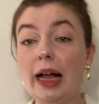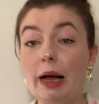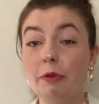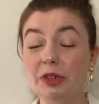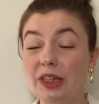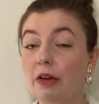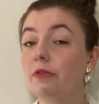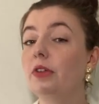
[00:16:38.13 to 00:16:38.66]
I
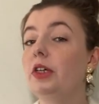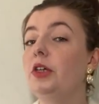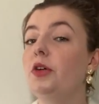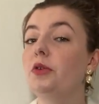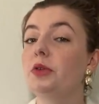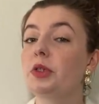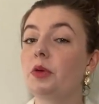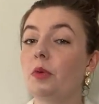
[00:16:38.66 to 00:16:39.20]
will definitely
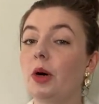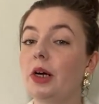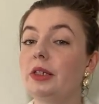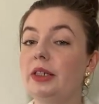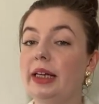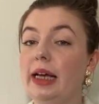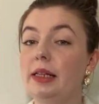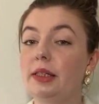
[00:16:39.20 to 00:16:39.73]
use the
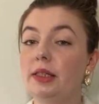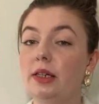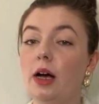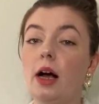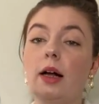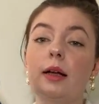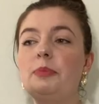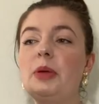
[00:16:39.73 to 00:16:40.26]
word dead
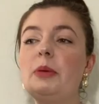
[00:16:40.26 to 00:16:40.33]
stock.